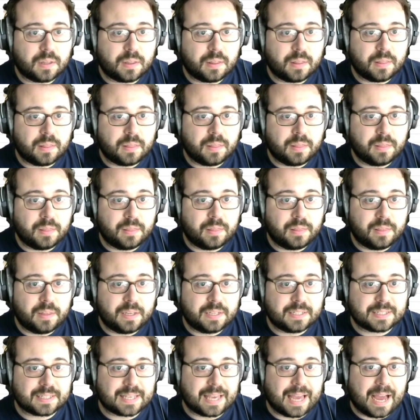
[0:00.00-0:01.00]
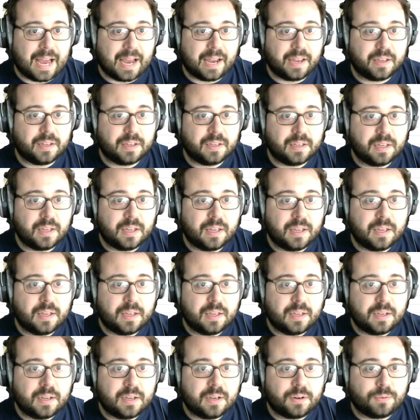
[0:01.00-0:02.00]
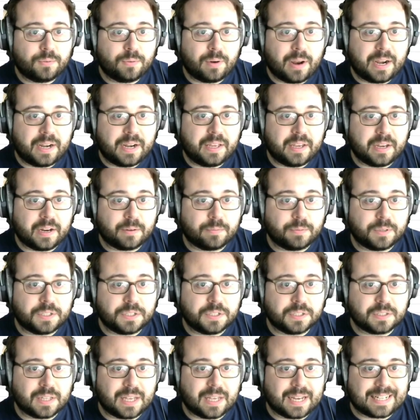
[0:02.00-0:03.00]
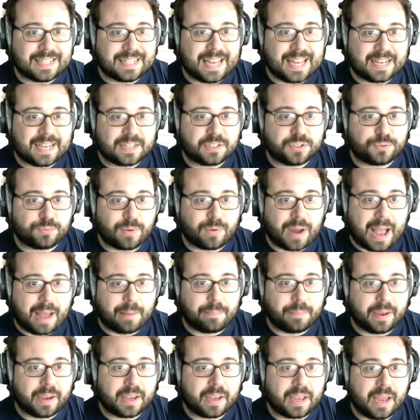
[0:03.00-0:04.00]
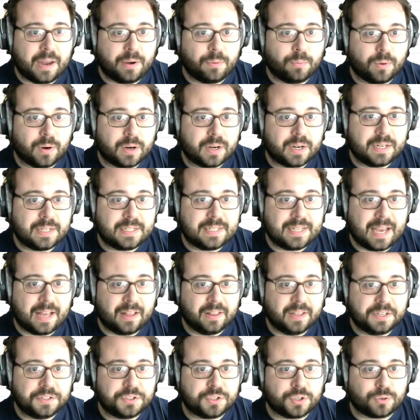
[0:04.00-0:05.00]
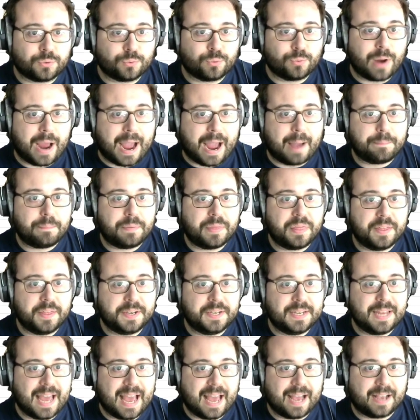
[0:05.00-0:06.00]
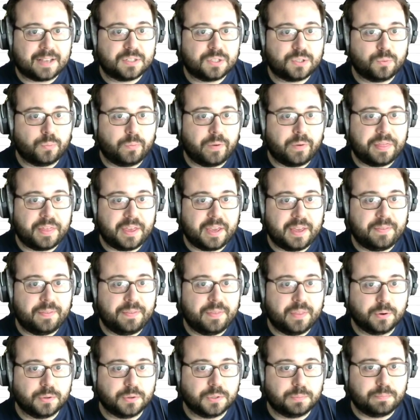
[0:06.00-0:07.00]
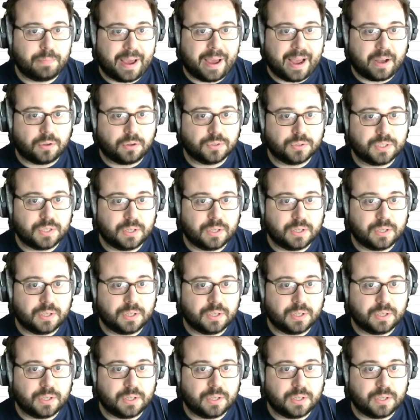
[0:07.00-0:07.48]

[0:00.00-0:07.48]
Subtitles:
This guy right here, which is like text wrapping, and we're going to tell it to wrap the text within those bounds.